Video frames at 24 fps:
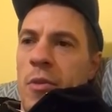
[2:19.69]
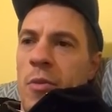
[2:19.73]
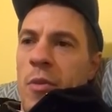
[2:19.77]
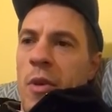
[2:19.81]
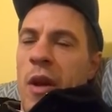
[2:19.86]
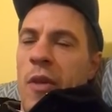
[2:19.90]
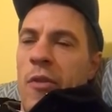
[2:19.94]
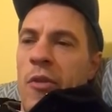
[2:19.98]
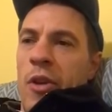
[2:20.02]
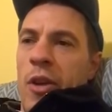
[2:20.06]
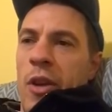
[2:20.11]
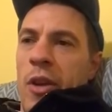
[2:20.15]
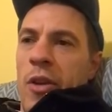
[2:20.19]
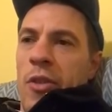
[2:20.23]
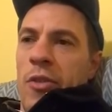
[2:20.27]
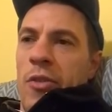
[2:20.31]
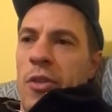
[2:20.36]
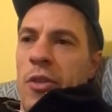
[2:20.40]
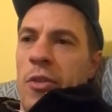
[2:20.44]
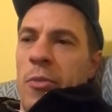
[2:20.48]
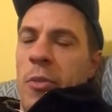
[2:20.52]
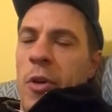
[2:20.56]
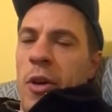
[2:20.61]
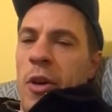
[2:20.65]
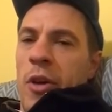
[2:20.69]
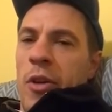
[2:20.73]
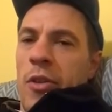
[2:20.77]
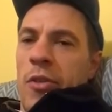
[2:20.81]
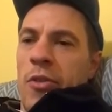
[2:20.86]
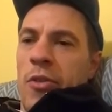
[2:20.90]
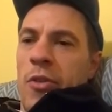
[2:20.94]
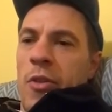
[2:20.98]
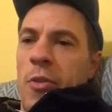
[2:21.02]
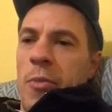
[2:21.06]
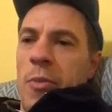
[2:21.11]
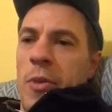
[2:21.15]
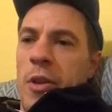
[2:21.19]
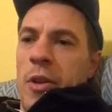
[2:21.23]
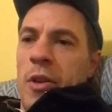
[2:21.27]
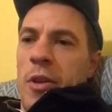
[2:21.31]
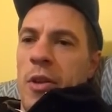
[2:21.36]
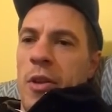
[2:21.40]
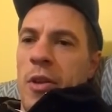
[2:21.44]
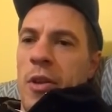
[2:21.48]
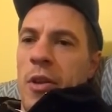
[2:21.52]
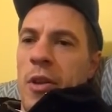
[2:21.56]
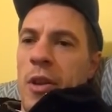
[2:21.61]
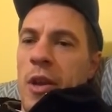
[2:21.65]
wherever it is, this park is
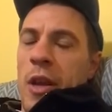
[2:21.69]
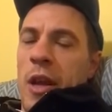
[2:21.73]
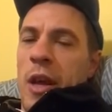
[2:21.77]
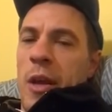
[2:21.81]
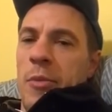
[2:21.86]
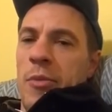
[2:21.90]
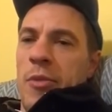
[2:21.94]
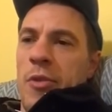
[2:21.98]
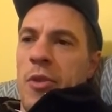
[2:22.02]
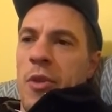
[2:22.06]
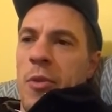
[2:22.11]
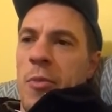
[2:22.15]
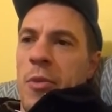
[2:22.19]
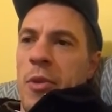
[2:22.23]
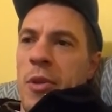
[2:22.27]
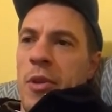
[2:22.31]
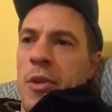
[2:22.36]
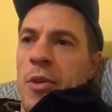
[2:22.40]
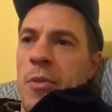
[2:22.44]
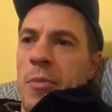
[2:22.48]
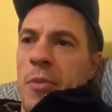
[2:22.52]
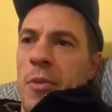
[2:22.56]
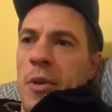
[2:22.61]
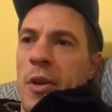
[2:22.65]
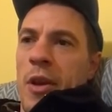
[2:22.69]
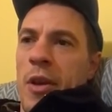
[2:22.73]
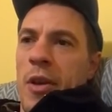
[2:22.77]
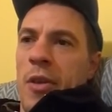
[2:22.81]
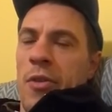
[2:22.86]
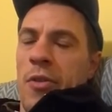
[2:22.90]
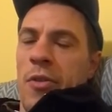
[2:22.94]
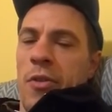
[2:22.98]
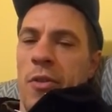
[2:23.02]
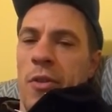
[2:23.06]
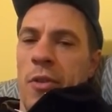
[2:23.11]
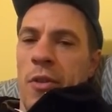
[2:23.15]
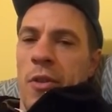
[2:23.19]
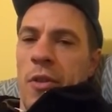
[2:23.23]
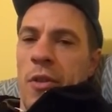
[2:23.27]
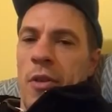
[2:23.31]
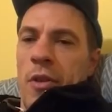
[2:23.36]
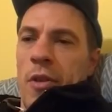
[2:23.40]
stupid and I'm stupid because